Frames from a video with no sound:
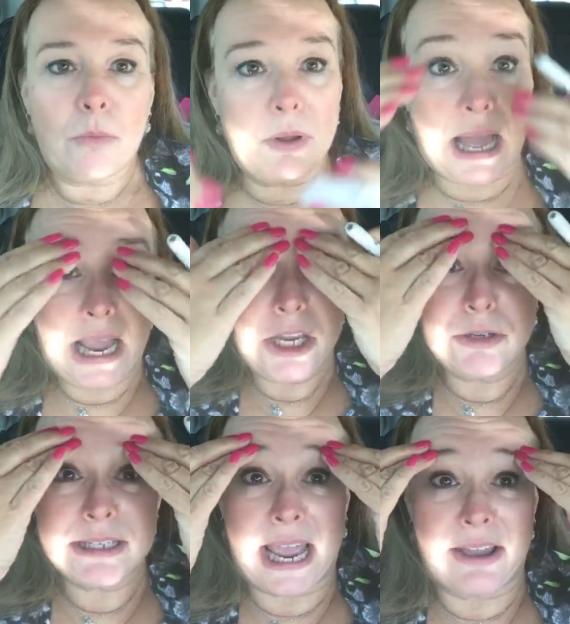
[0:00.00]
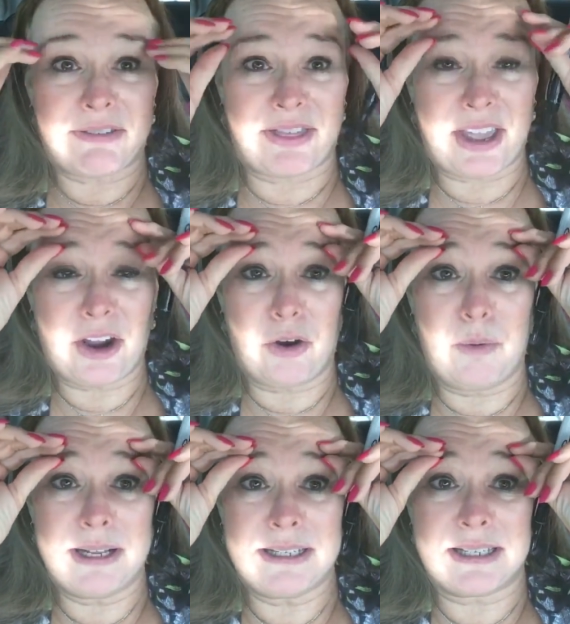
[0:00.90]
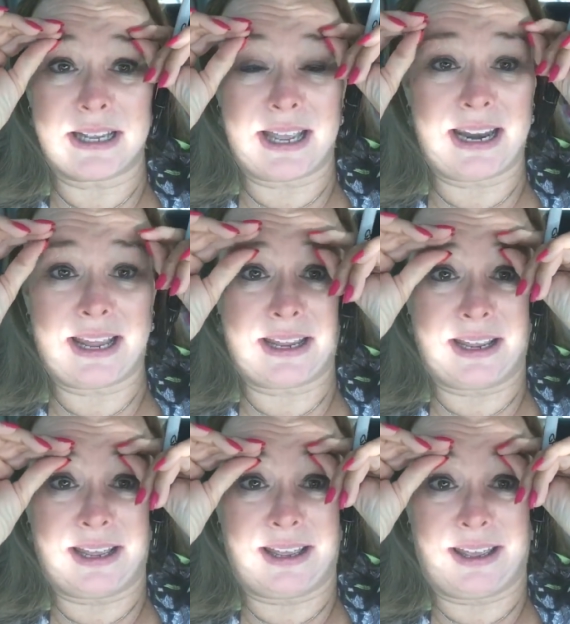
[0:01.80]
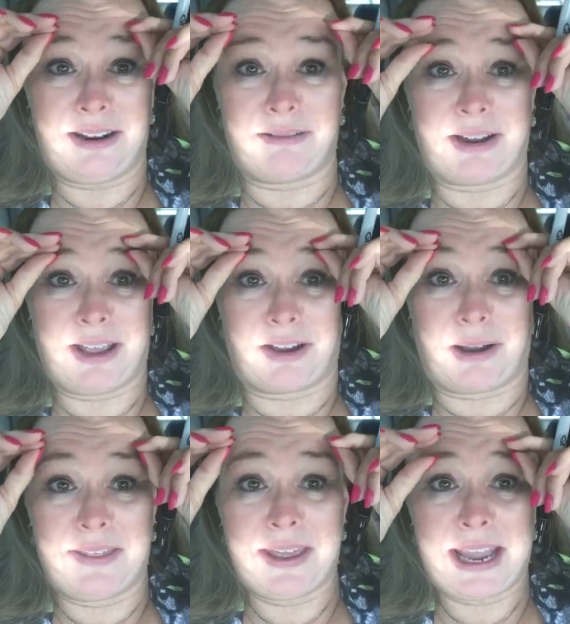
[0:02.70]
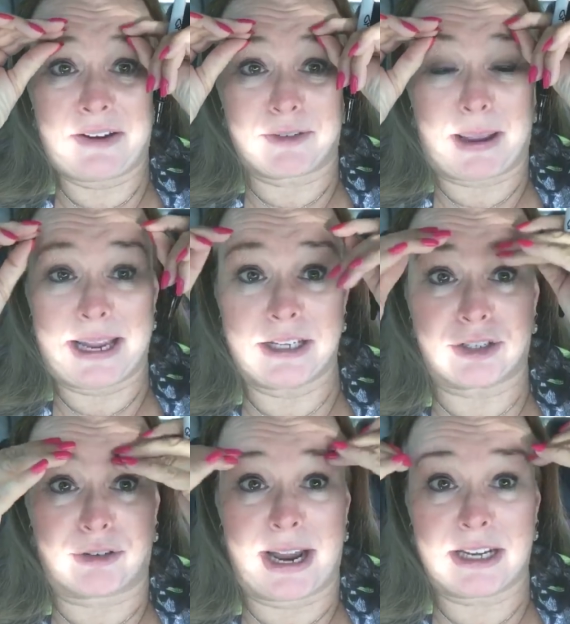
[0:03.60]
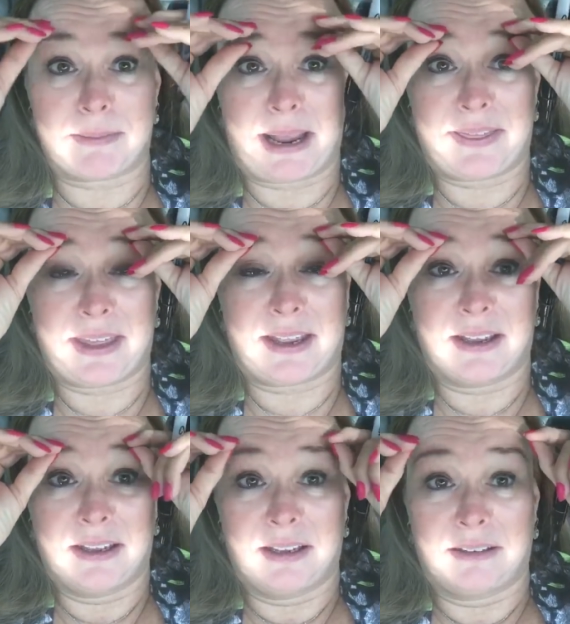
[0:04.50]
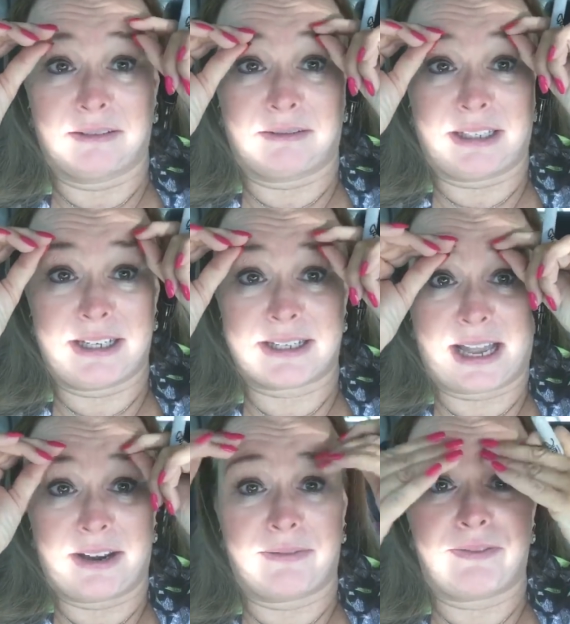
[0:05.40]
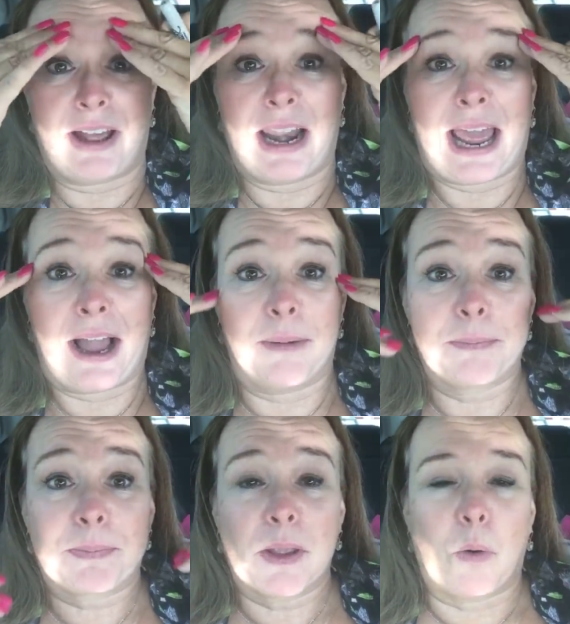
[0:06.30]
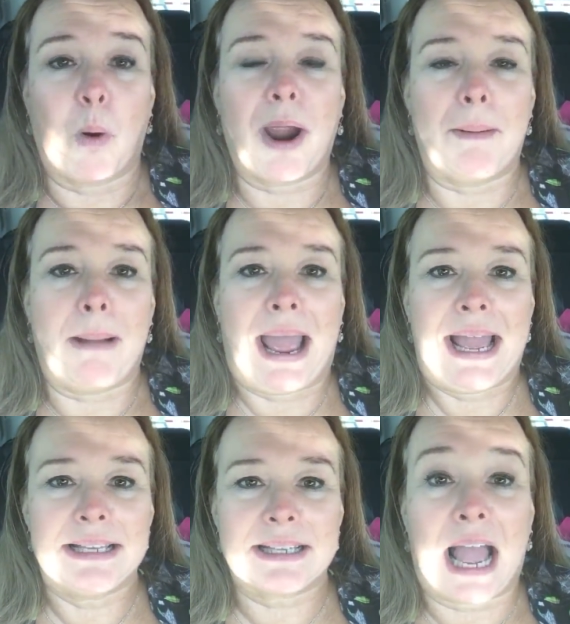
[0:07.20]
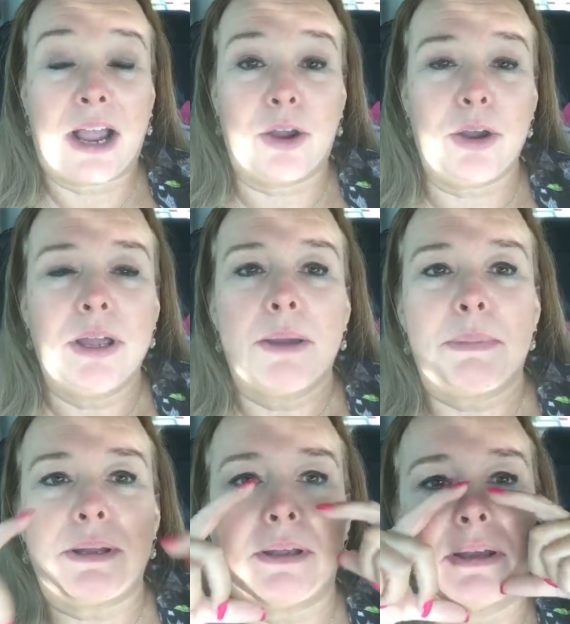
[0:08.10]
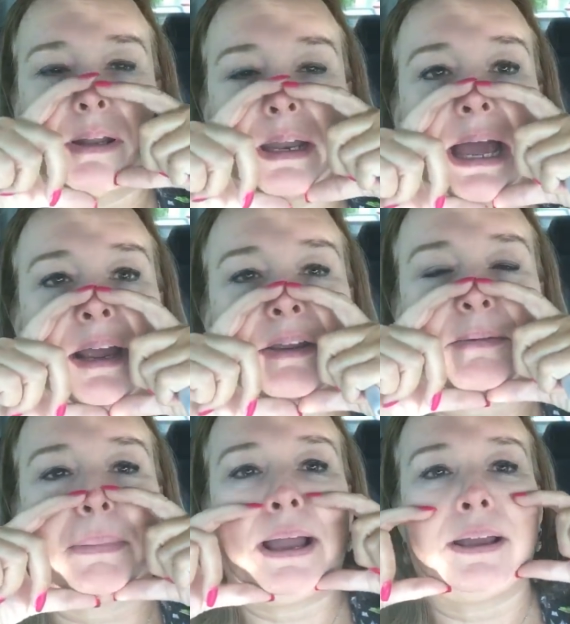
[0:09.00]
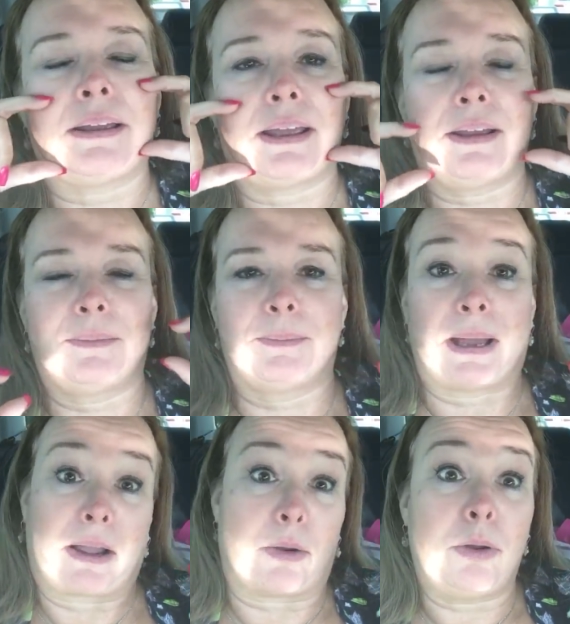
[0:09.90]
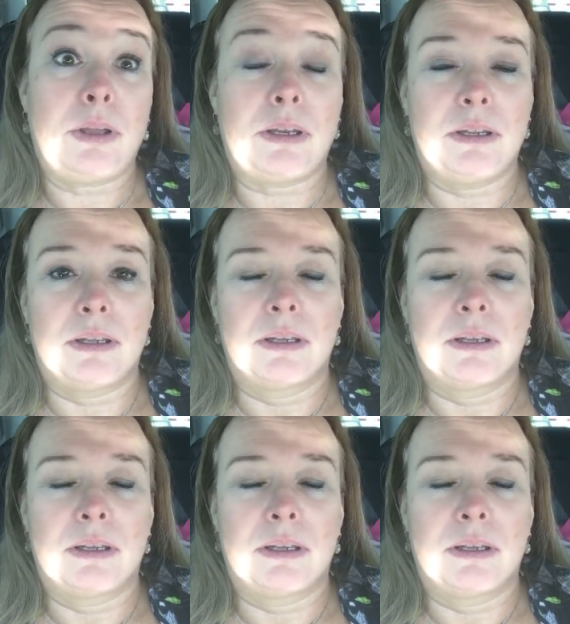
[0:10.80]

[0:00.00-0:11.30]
Well, I used to have thicker ones, and I don't know. I think after my hysterectomy, I think they just kind of fell out. Wear a mask. I could, but like your mic, yeah, I could.